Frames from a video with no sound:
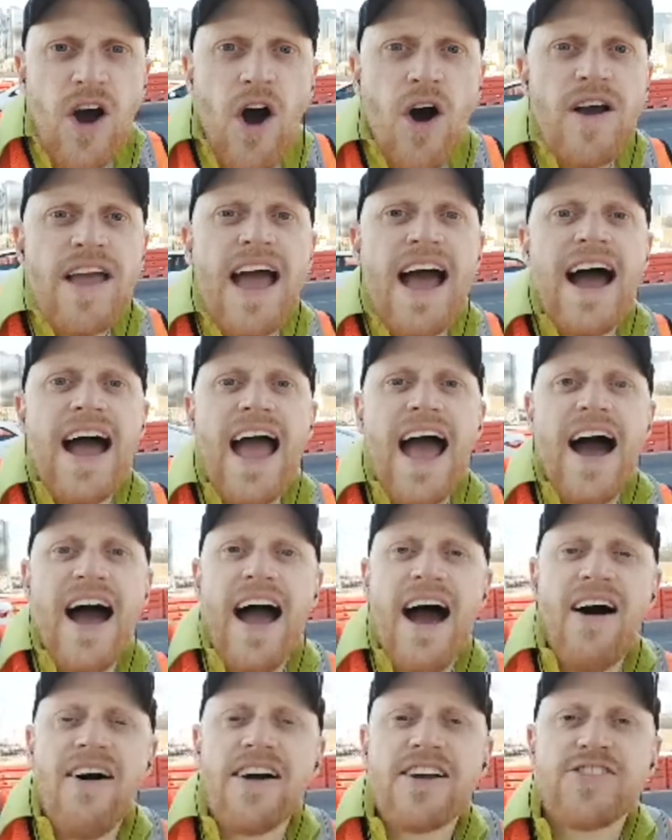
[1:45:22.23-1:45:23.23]
Oh, yeah,
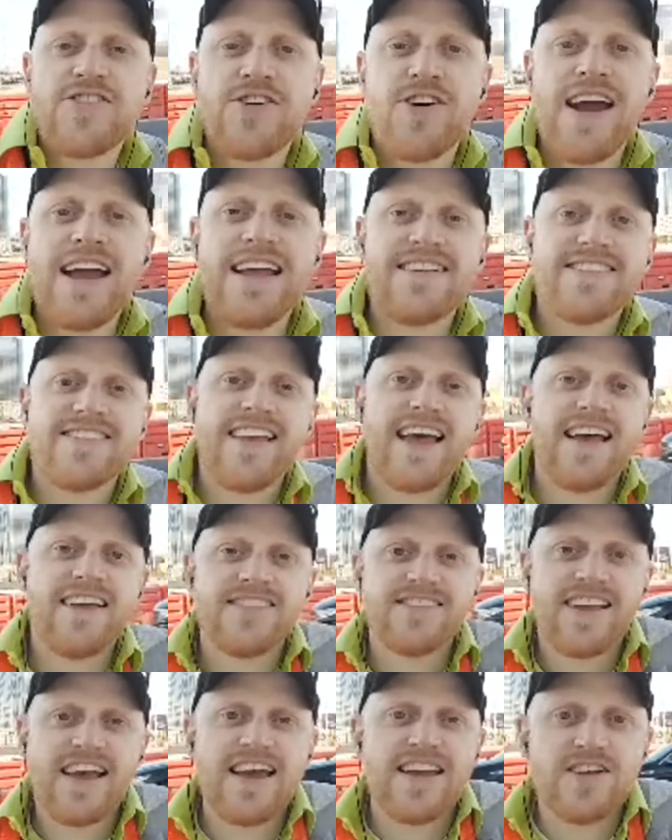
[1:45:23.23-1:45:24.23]
Alex Great
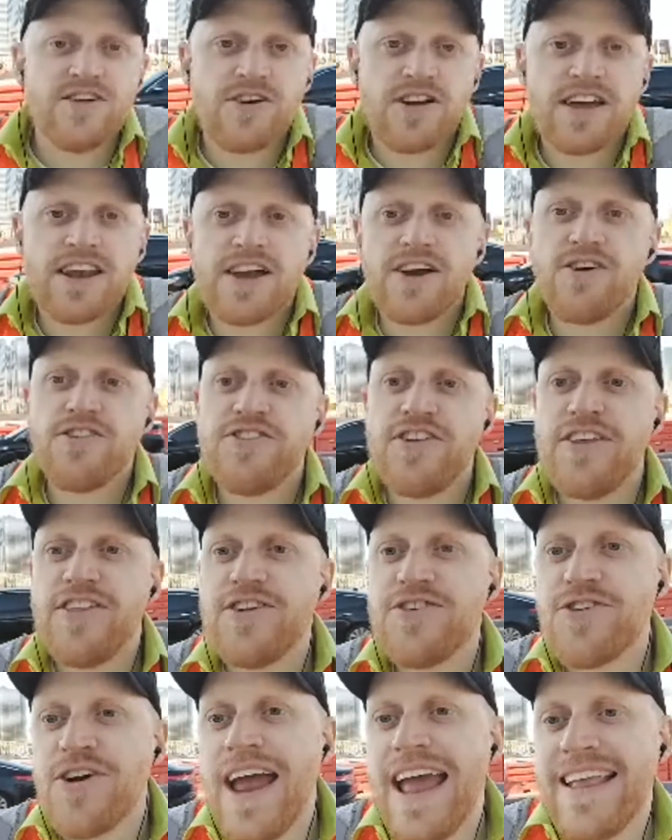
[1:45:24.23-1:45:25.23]
says uh, you're going to go see
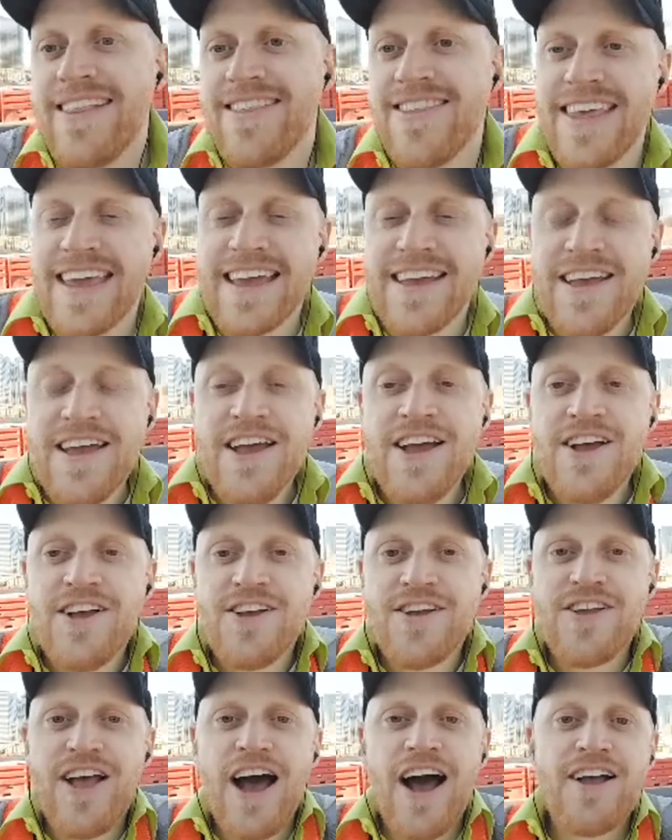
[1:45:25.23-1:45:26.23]
the drain thing.
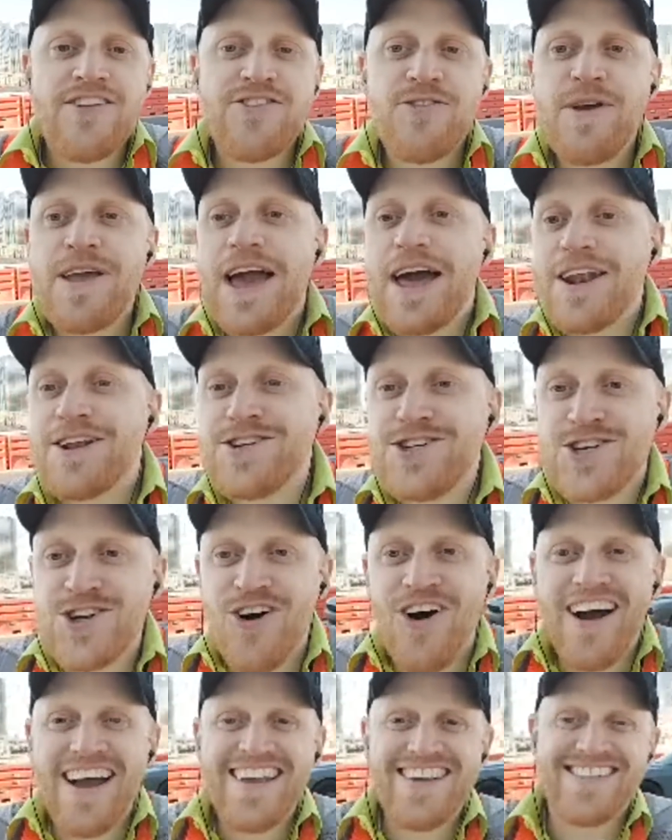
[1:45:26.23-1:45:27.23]
Uh, so we got a
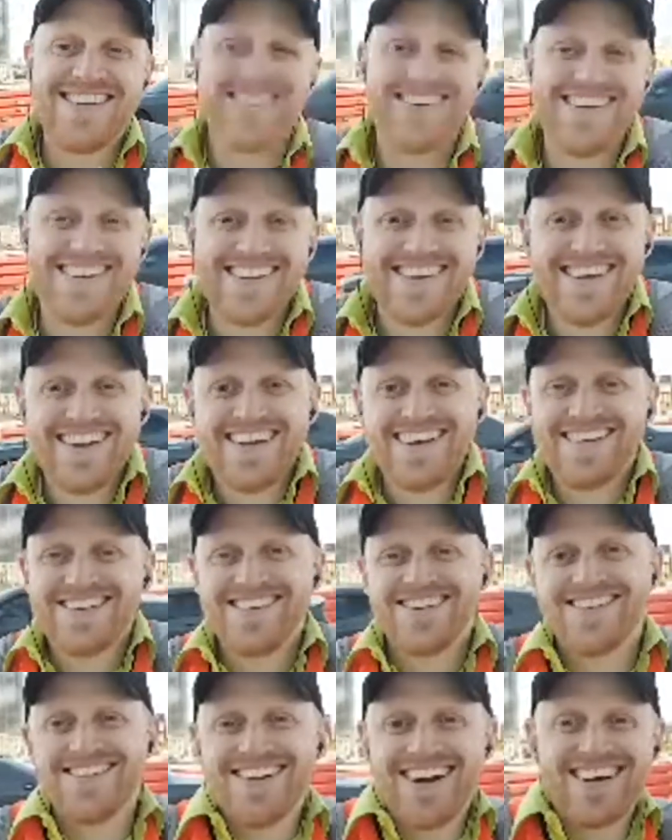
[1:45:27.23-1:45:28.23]
choice.
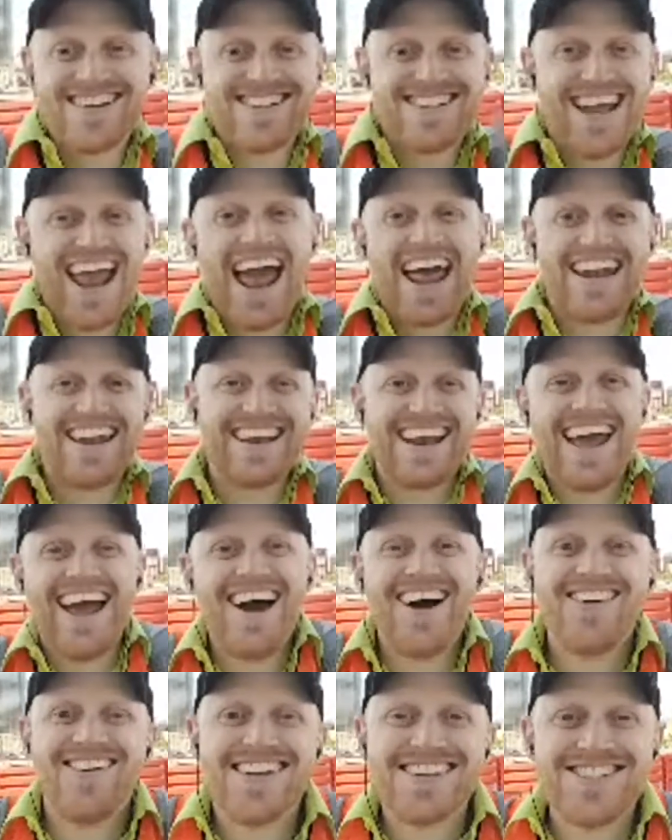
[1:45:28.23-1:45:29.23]
So start chatting
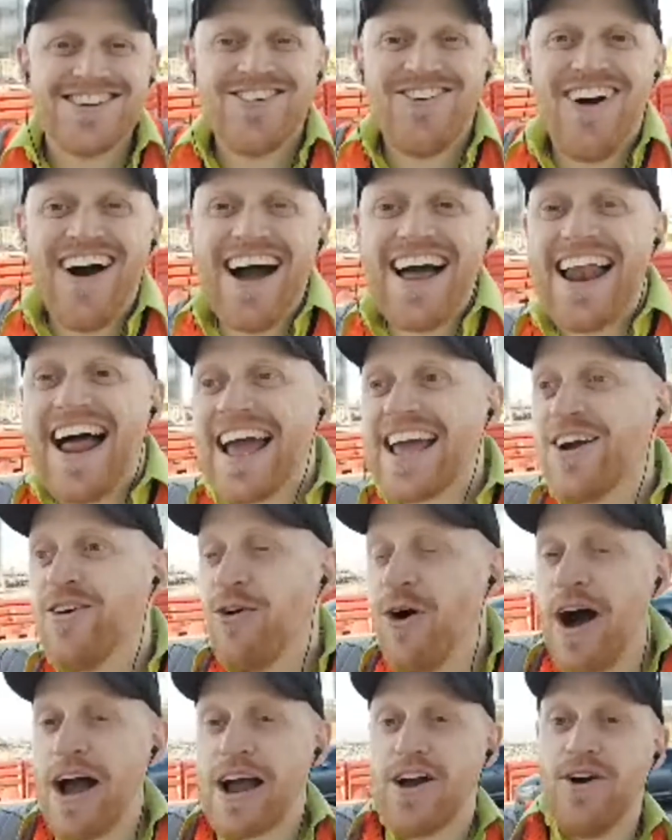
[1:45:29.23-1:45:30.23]
now what you want. I can
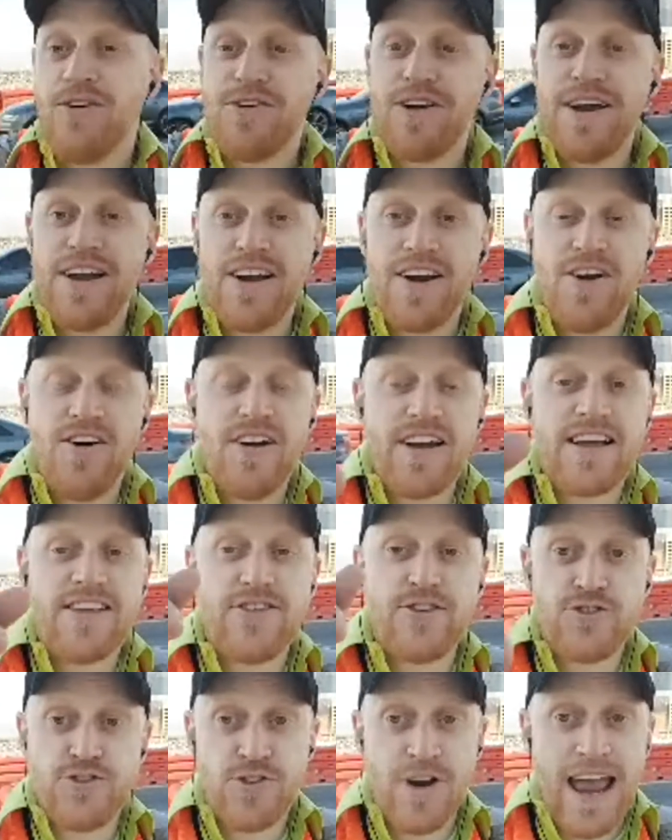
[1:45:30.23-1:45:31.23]
walk over here and look
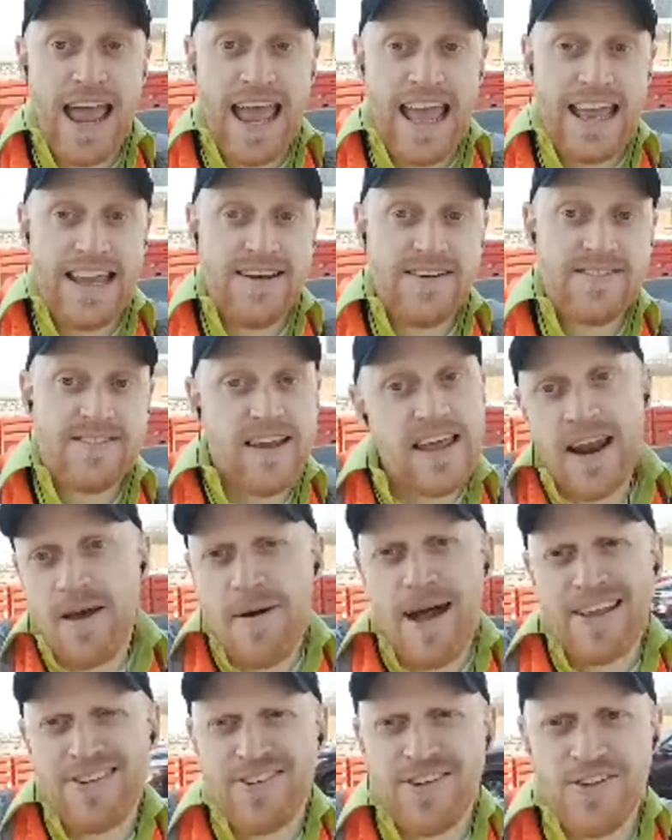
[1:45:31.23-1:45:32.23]
at the drain, and I
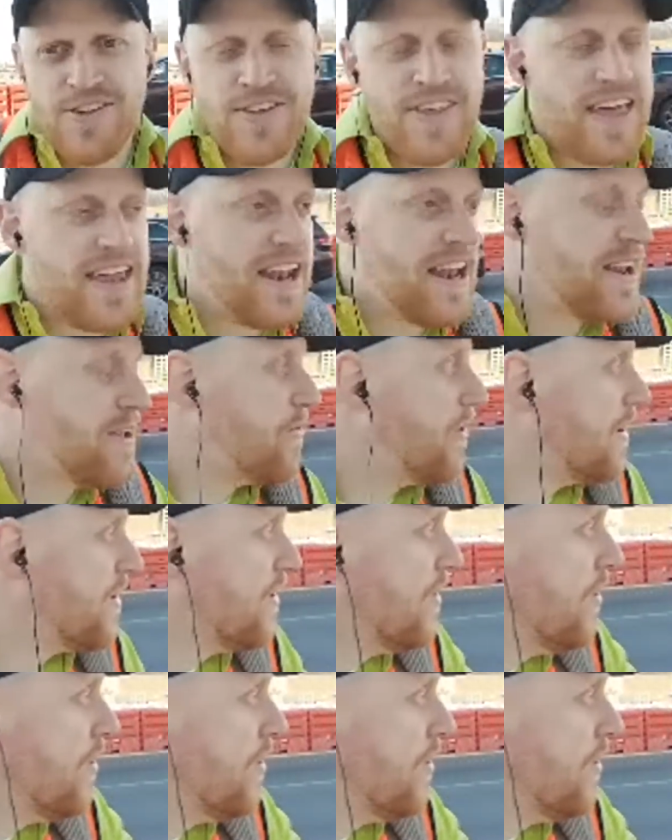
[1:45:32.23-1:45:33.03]
might still do that anyway.